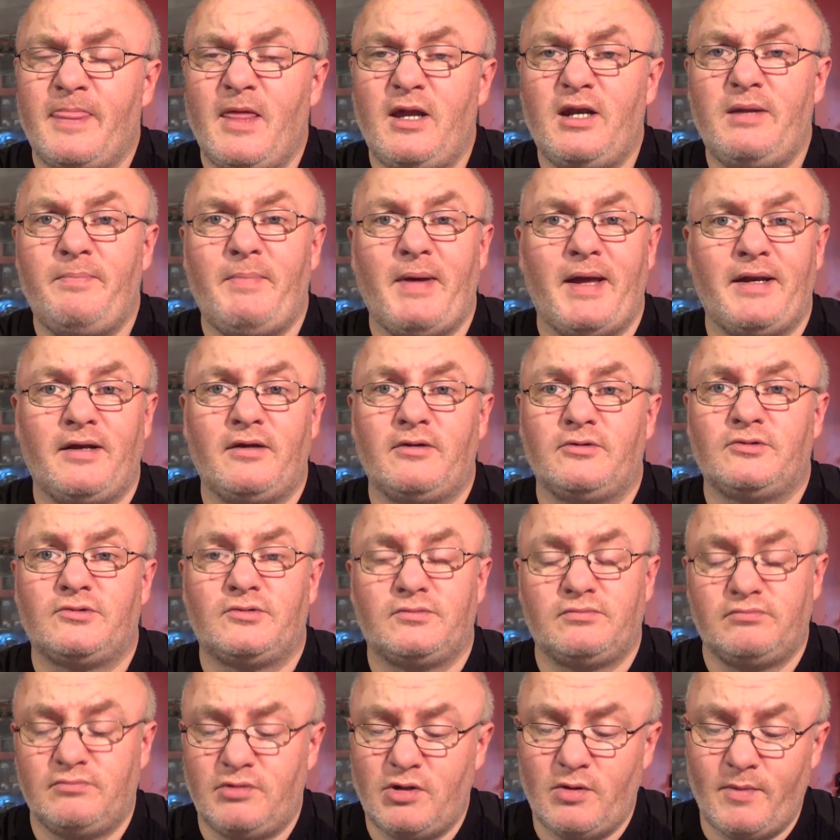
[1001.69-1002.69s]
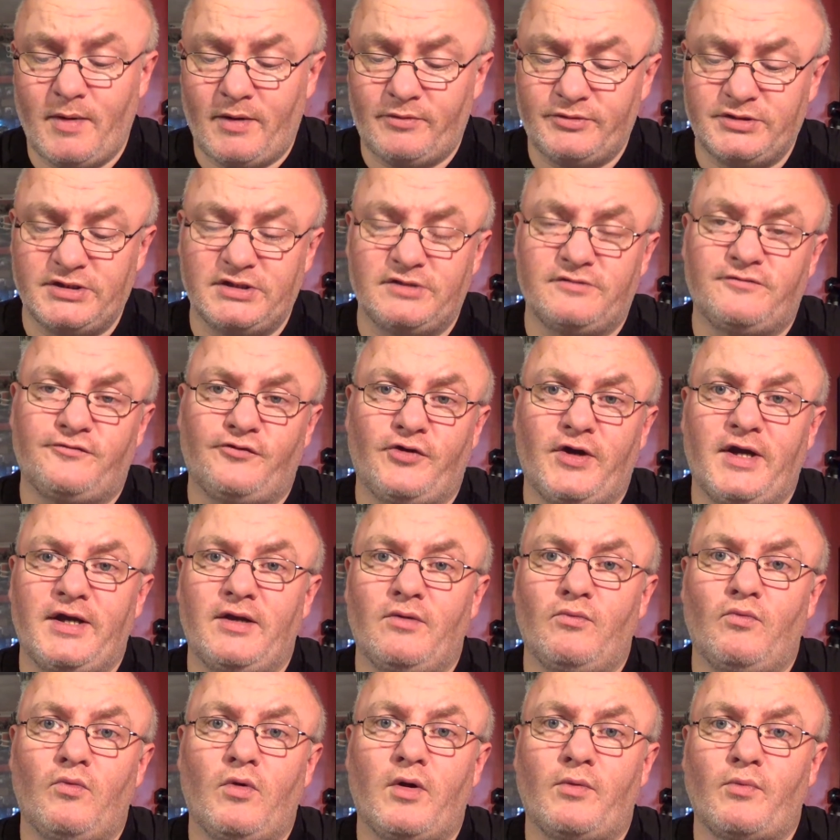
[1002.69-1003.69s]
depending on who else is free
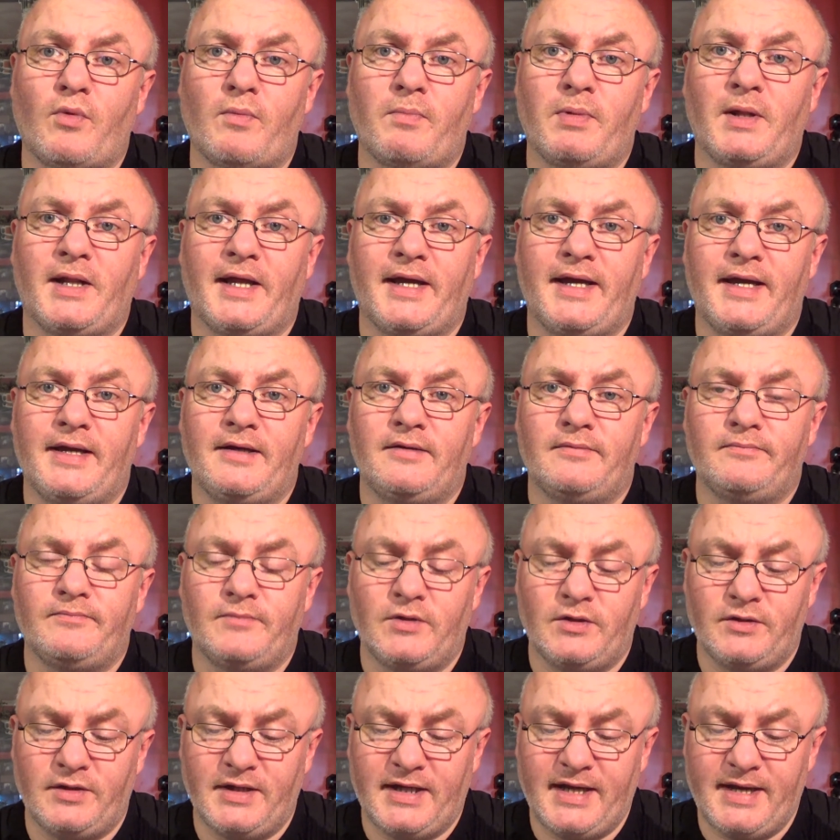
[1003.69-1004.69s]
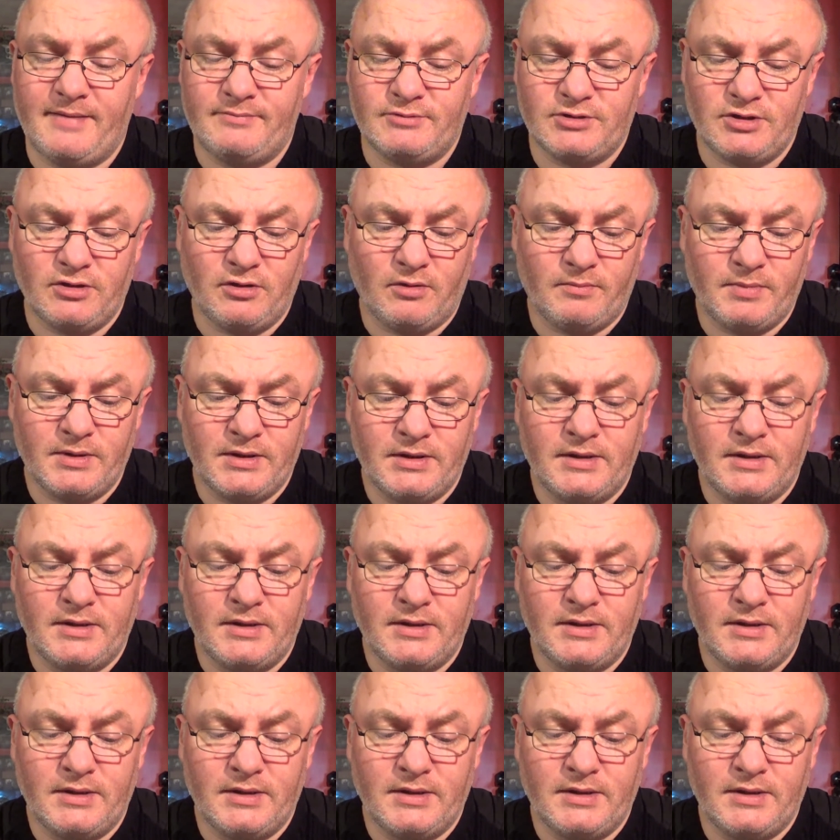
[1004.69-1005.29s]
and what we're playing at the games club.